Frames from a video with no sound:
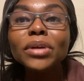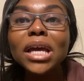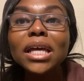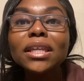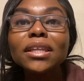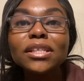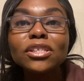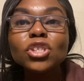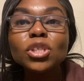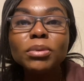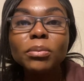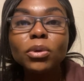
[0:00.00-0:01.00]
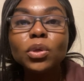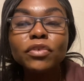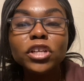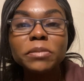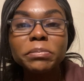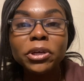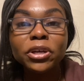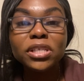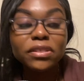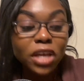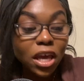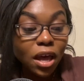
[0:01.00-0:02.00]
and listen to people who've
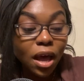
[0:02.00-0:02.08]
experienced it.